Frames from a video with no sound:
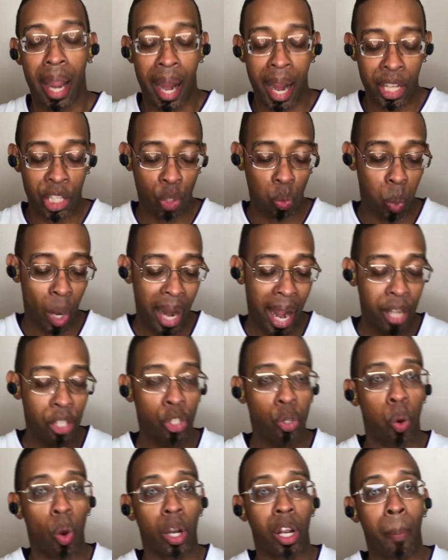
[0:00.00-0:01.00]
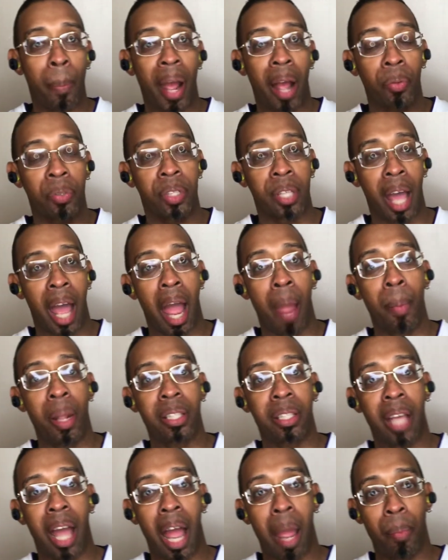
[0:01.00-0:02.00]
It's what I talk about time
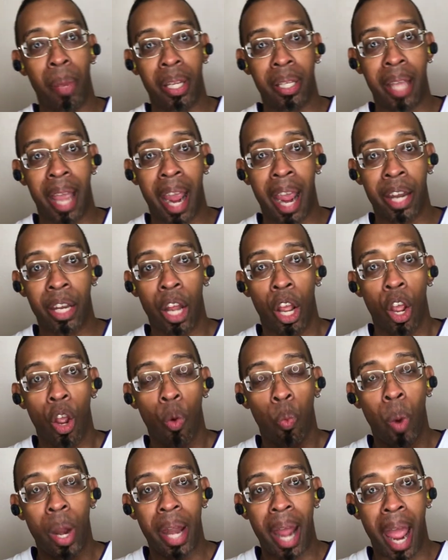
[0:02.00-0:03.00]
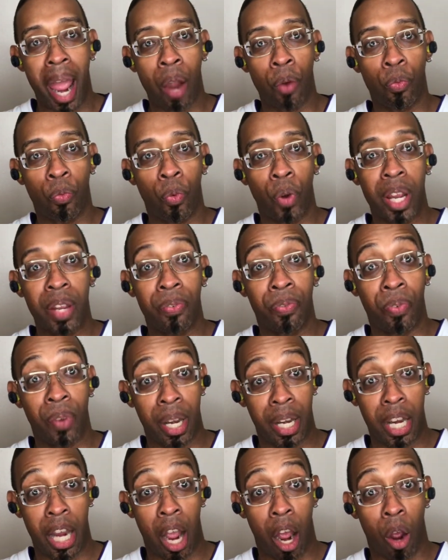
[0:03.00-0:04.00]
and time again with every
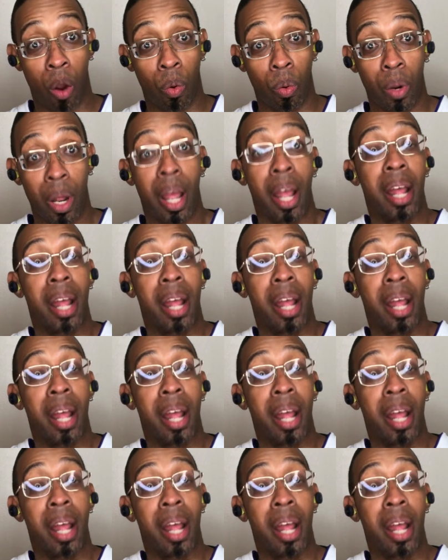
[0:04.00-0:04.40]
video.